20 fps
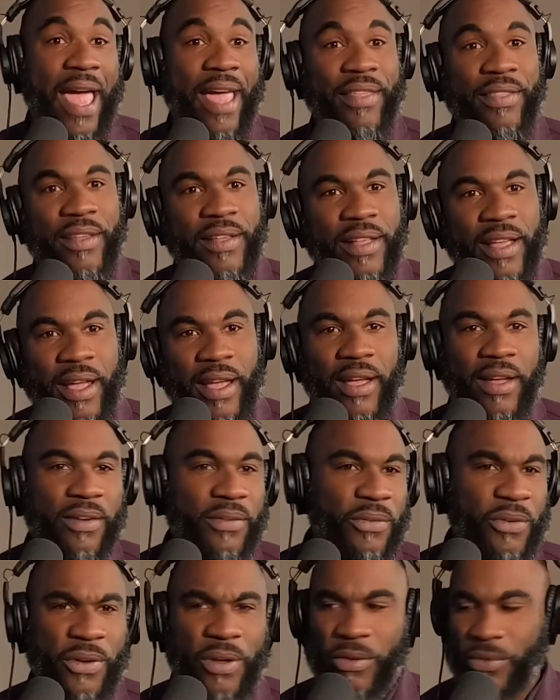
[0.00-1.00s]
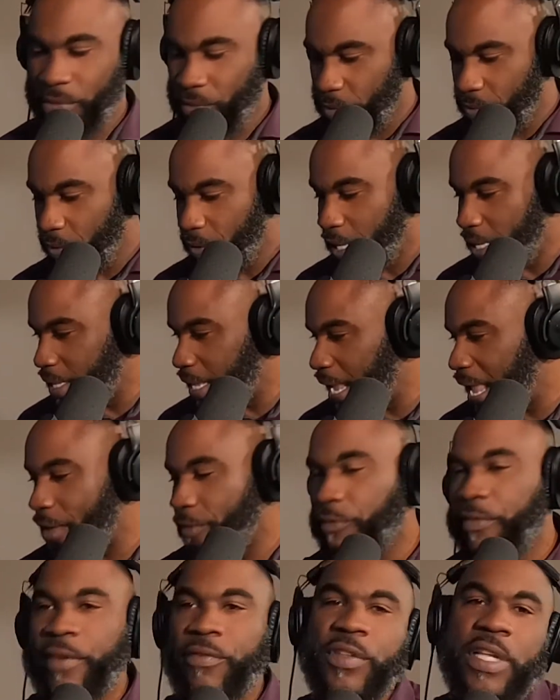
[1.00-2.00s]
And then they go, well, and they
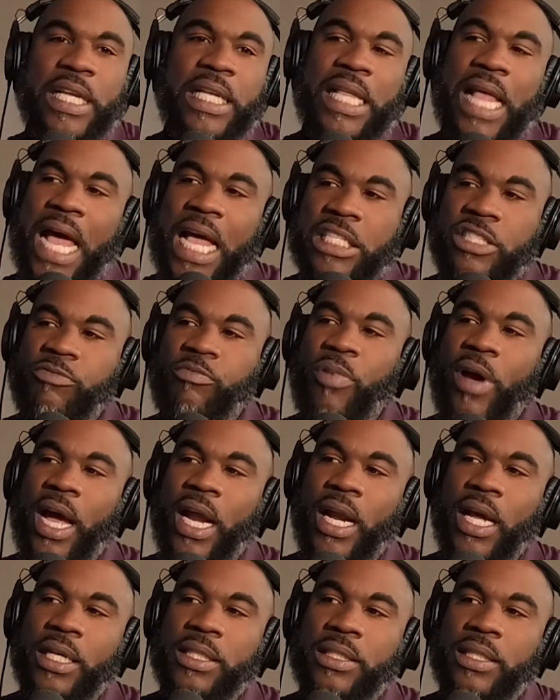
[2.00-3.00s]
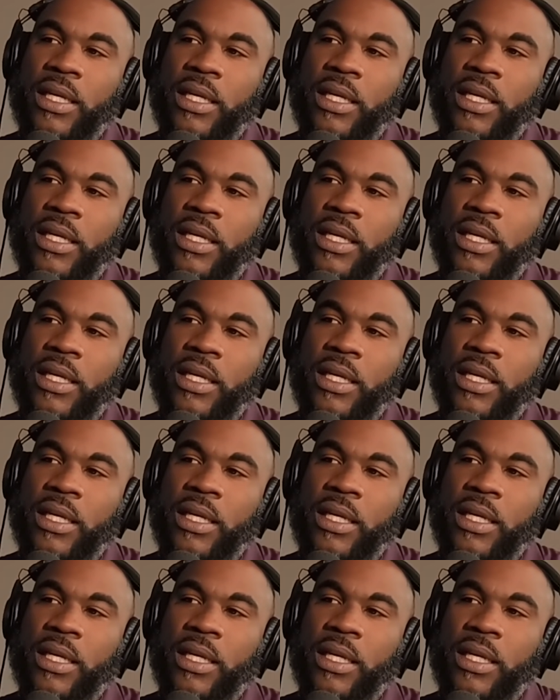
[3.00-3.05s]
have 15 lines of products,